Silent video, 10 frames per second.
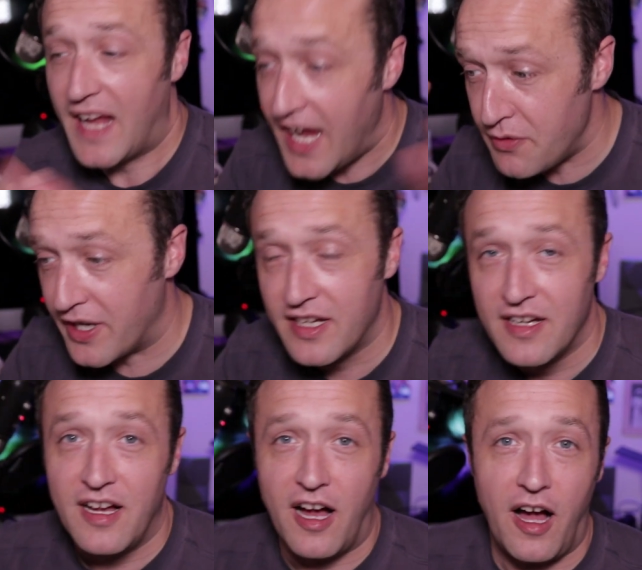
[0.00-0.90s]
Anyway,
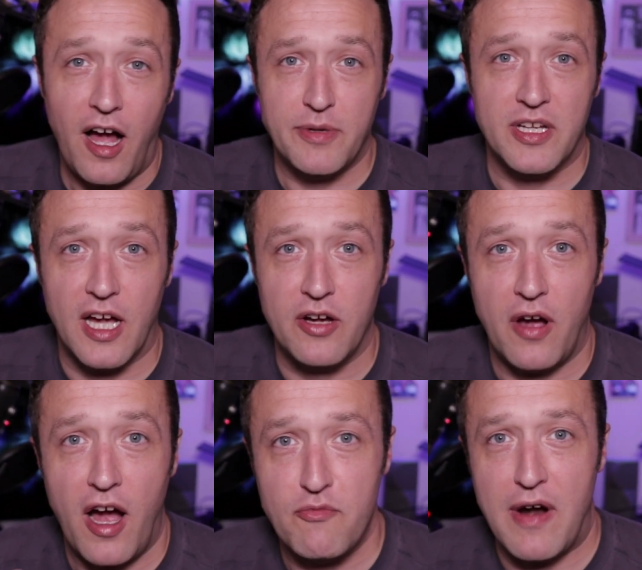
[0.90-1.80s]
I'm going to
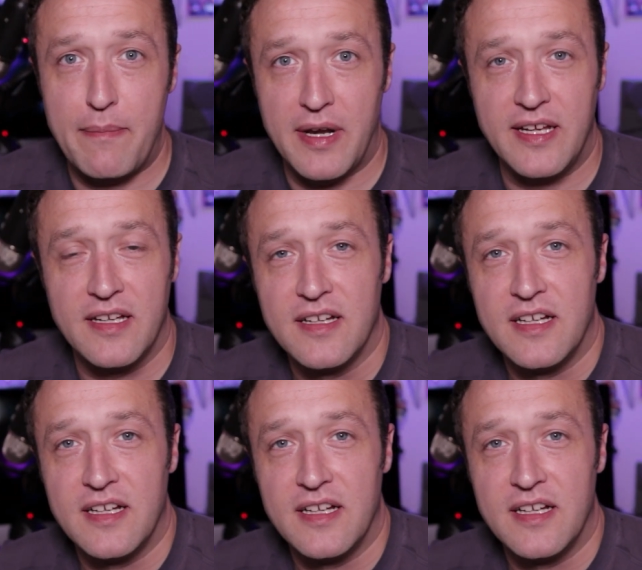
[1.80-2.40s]
go. I'm rambling.